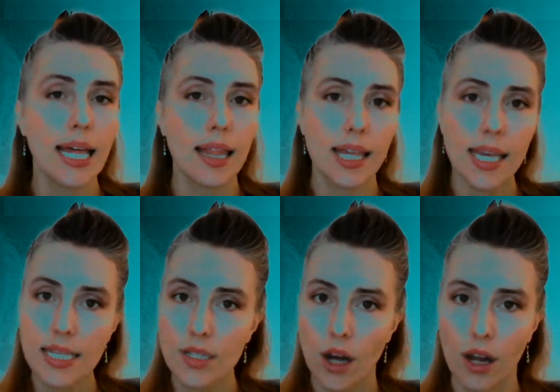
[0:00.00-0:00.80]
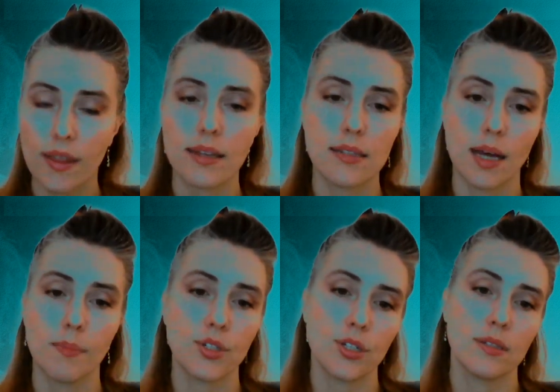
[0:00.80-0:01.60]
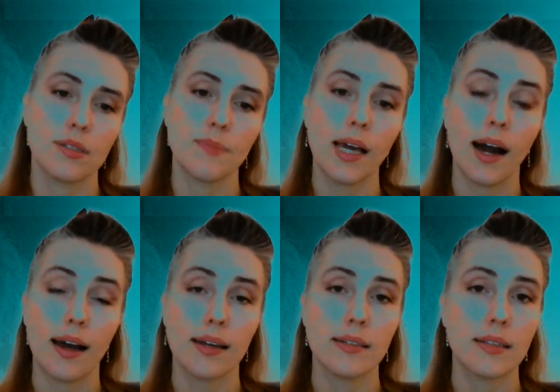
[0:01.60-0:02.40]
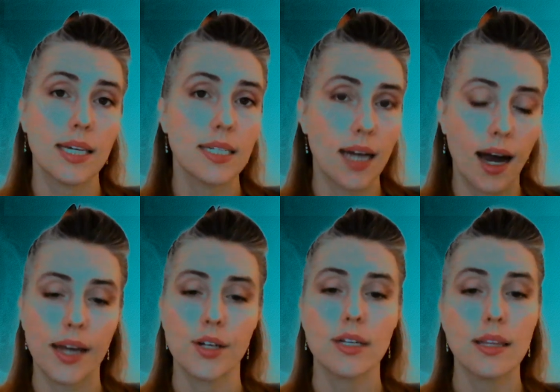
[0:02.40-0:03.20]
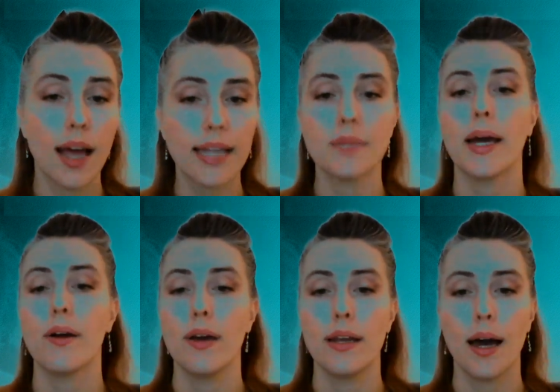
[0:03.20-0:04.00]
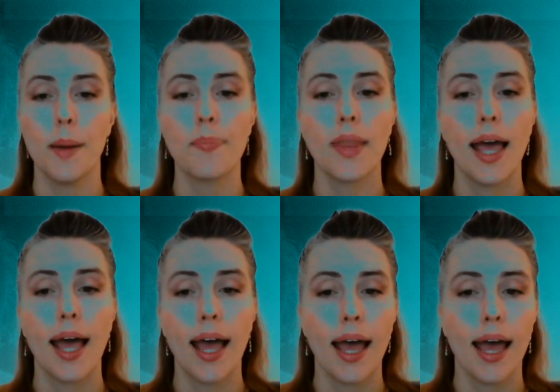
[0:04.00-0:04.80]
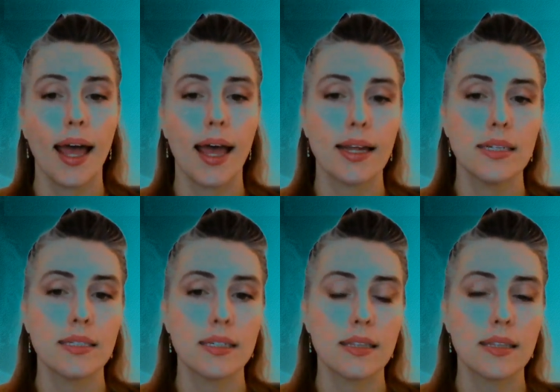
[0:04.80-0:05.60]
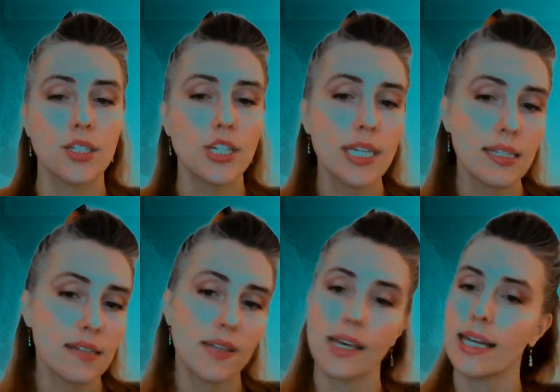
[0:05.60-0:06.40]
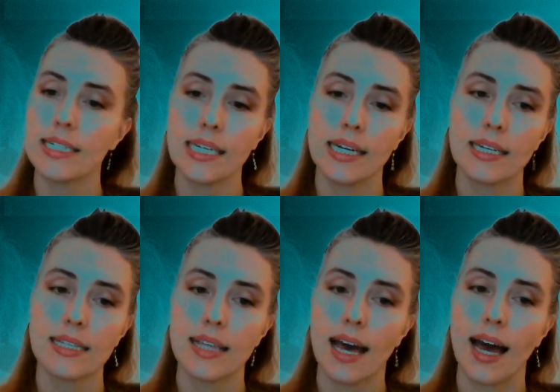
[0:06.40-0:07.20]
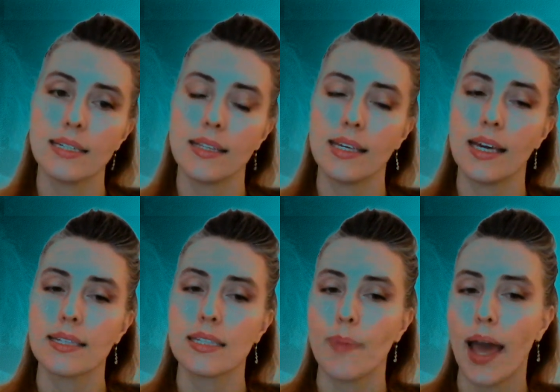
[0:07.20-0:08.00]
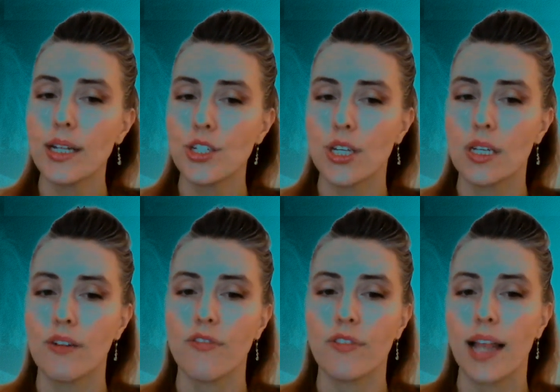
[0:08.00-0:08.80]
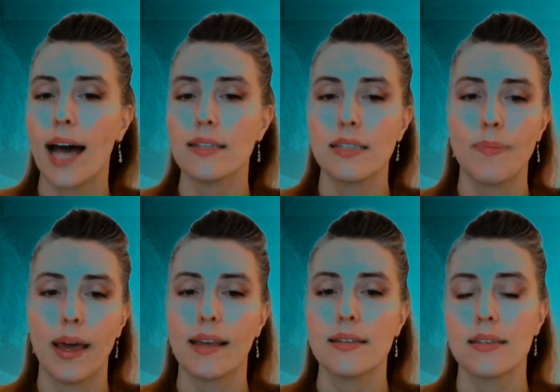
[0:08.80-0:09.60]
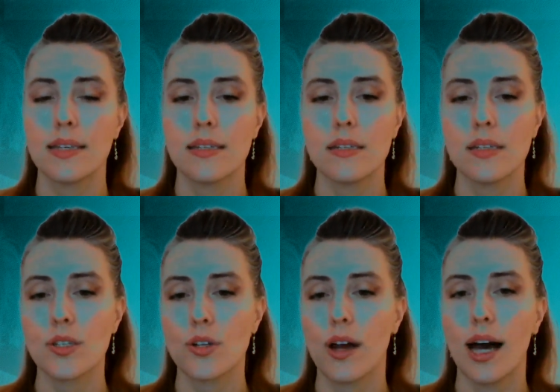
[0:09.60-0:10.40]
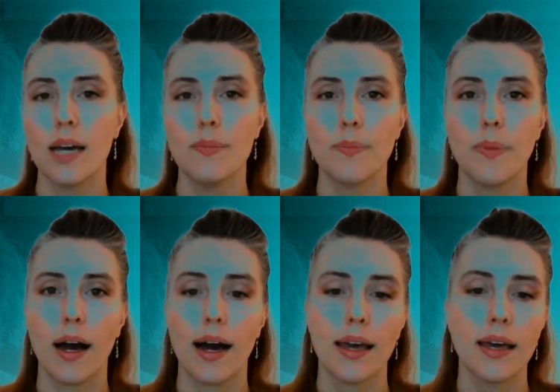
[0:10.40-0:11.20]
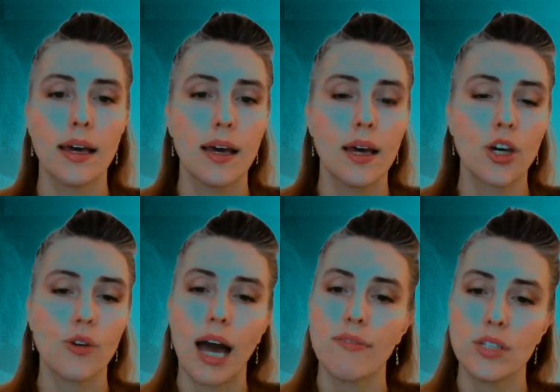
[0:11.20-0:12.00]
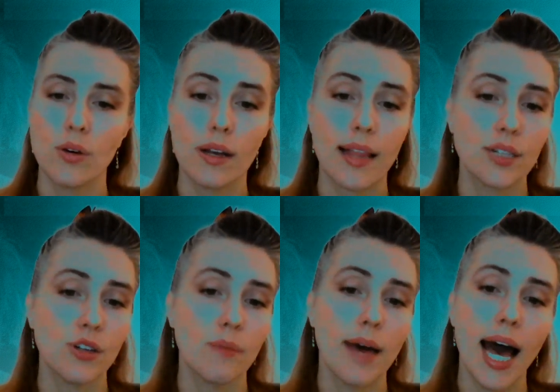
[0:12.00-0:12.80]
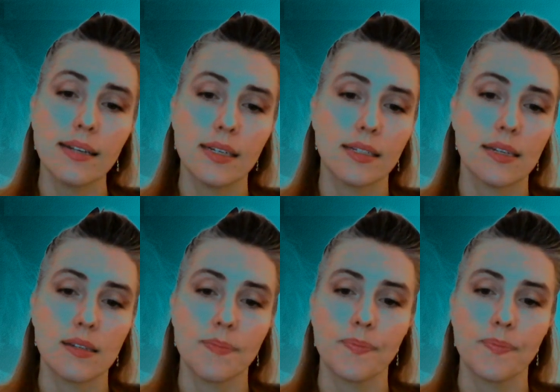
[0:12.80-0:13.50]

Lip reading: These are the assumptions behind the tired light paradigm. And the gist of the idea is that the expansion of flat space is described by gravito-electromagnetism,